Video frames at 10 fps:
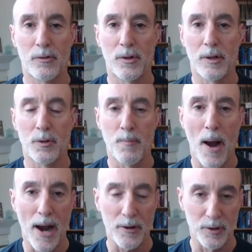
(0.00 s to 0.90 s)
It's
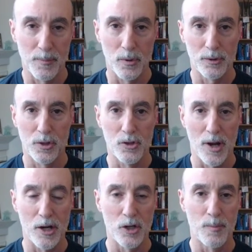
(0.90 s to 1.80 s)
possible to
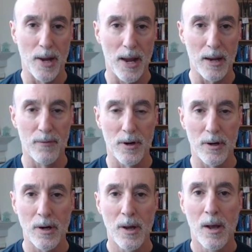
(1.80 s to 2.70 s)
change
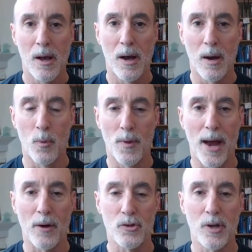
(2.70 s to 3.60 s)
behavior
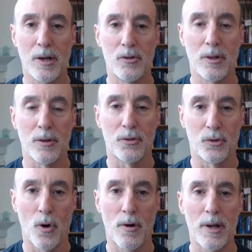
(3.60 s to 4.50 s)
without changing the
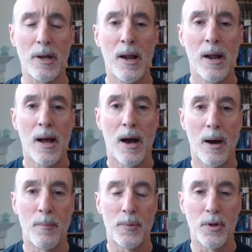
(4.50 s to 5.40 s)
story.
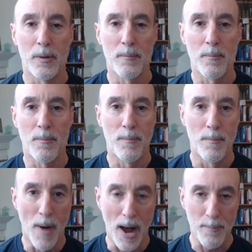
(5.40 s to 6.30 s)

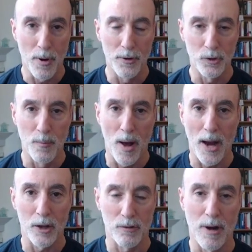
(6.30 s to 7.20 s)
My personal
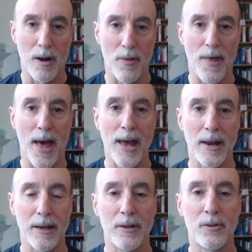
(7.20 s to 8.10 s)
bias around that
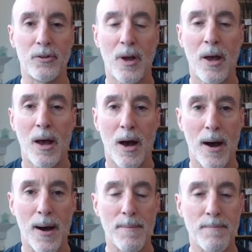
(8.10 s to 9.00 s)

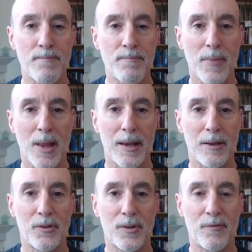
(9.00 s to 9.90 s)
um,
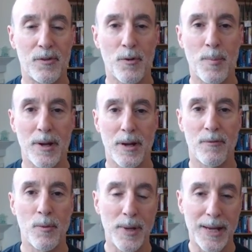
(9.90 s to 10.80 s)
is if you
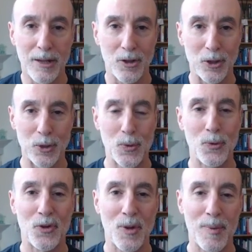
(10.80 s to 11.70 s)
begin to
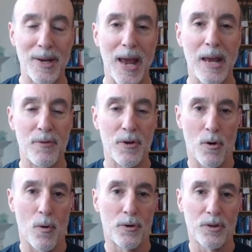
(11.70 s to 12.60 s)
lose the behavior
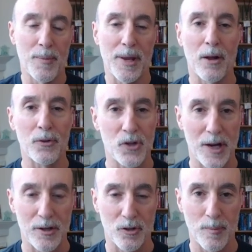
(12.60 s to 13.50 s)
or if something else
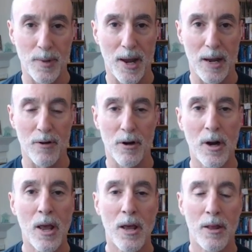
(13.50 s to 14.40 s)
changes the behavior,
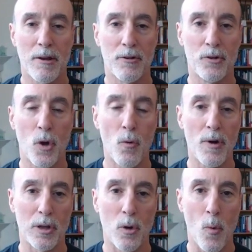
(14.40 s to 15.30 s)
there's no
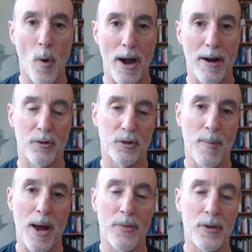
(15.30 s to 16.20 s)
real awareness
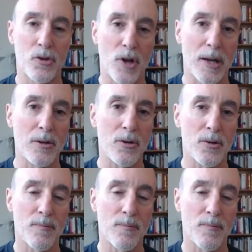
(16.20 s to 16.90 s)
about the change.